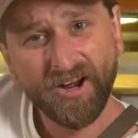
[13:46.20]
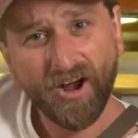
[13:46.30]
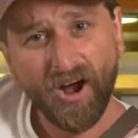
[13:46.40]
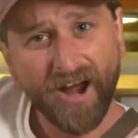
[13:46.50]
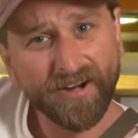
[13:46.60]

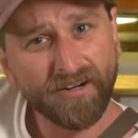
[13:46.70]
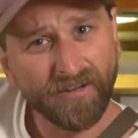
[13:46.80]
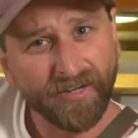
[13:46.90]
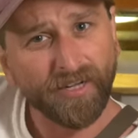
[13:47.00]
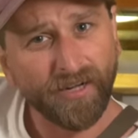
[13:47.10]
cotton,
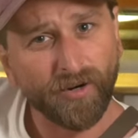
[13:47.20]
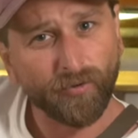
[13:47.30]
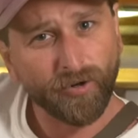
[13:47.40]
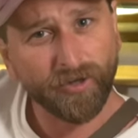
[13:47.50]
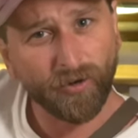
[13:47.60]
like a
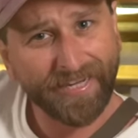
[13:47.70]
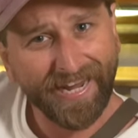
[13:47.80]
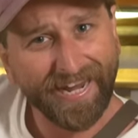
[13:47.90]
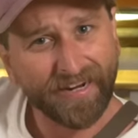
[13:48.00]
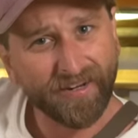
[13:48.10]
really
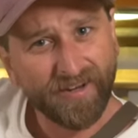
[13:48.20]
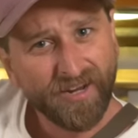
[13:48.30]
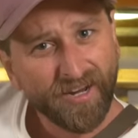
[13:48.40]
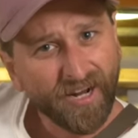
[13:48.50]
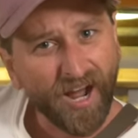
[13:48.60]
organic
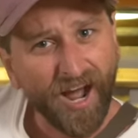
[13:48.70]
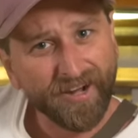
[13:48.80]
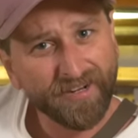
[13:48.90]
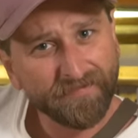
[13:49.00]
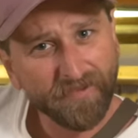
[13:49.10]

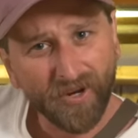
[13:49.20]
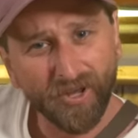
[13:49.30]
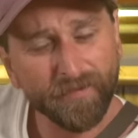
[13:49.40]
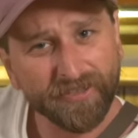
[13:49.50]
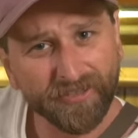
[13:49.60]
cotton.
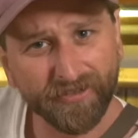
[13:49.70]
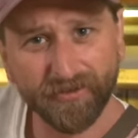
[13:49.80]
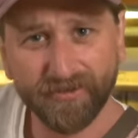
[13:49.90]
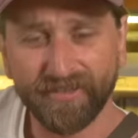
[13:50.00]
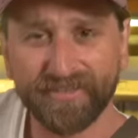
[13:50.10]
All the
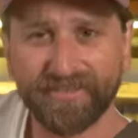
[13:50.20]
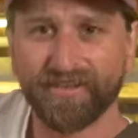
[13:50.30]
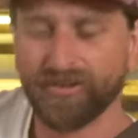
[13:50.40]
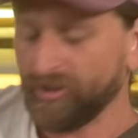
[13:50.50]
materials on this thing are